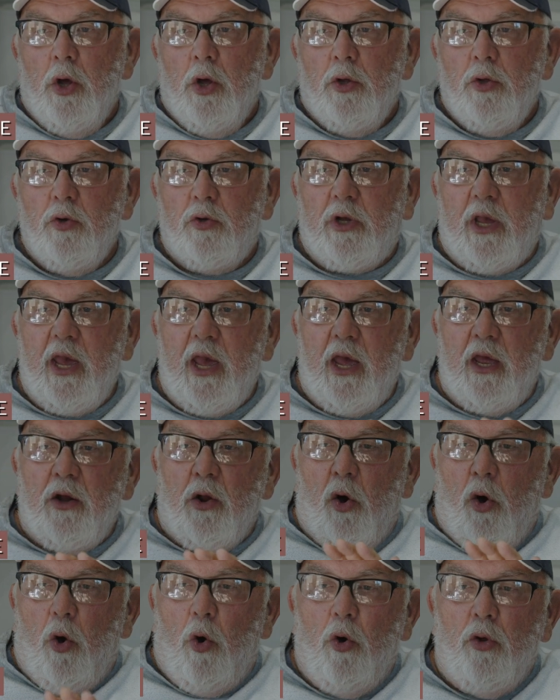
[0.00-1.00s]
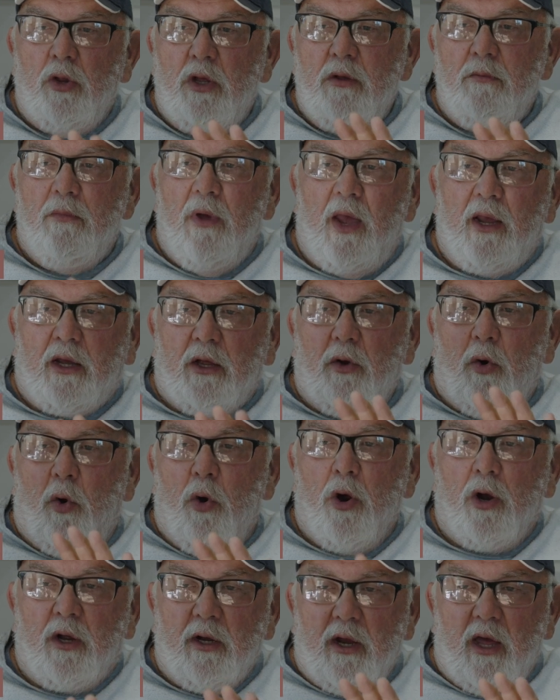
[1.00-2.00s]
You can't only make it
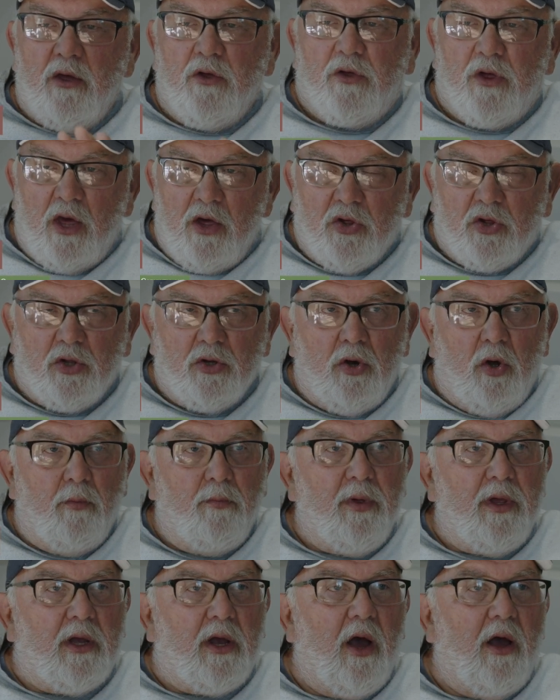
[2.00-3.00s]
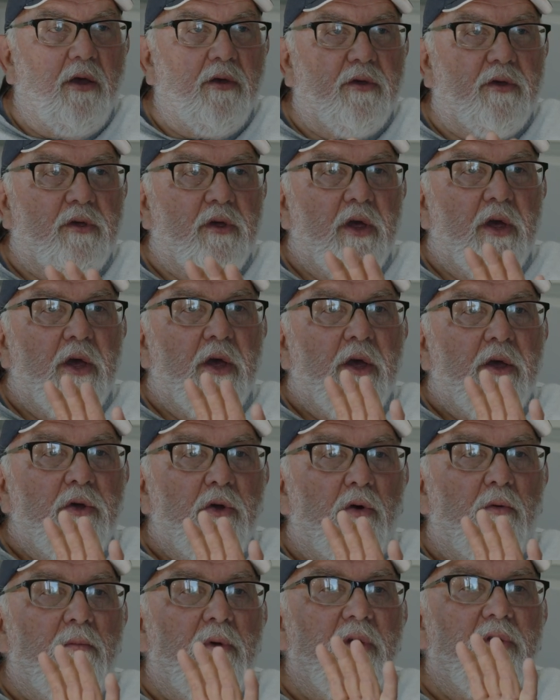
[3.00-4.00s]
organizational because
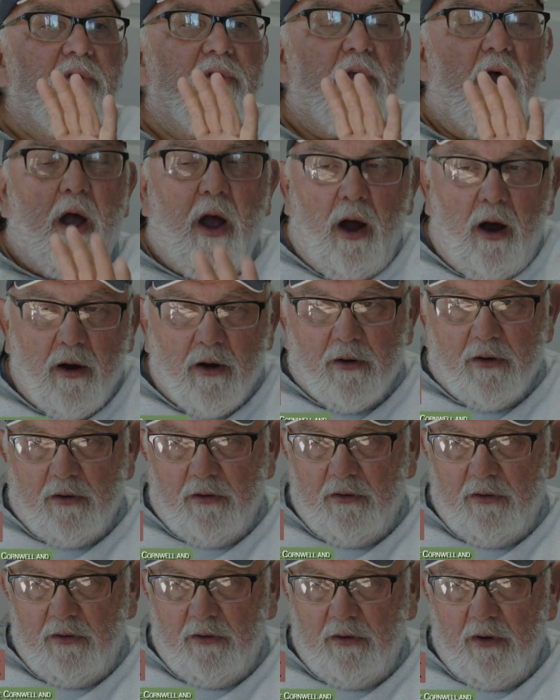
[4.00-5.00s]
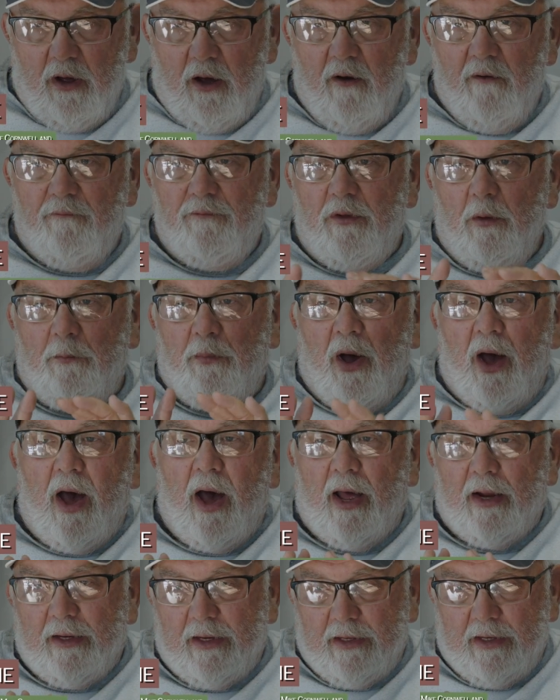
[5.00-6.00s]
you'll miss the heart of the
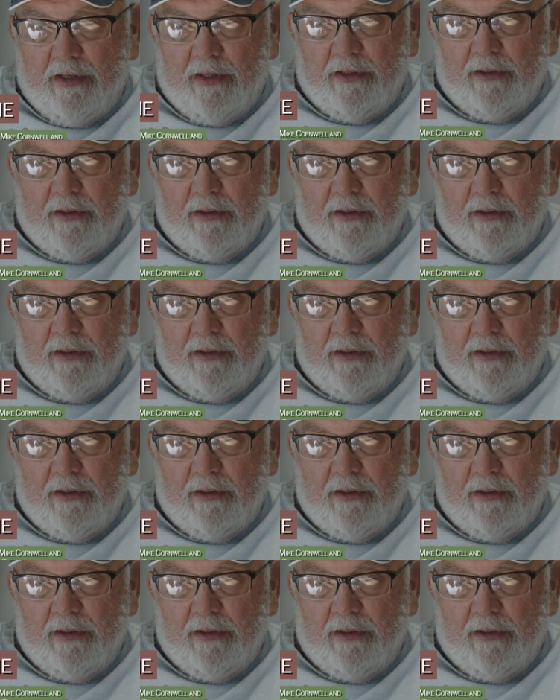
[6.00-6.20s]
body.